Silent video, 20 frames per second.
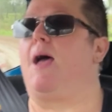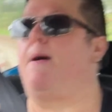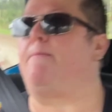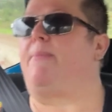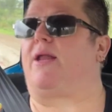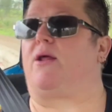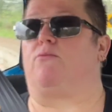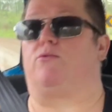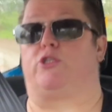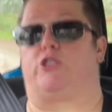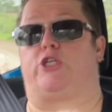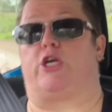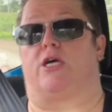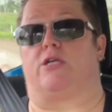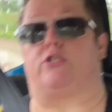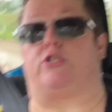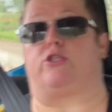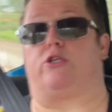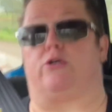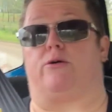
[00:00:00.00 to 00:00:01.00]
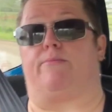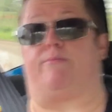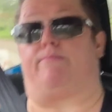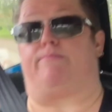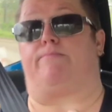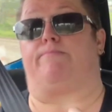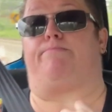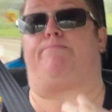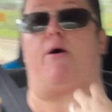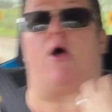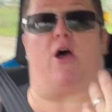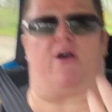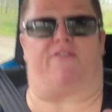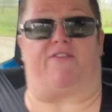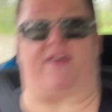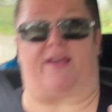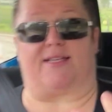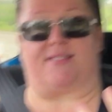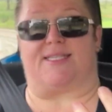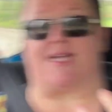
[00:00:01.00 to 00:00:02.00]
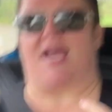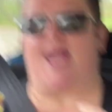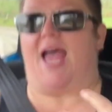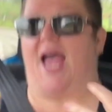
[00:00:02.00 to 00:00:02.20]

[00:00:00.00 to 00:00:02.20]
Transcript: but it was just perfect.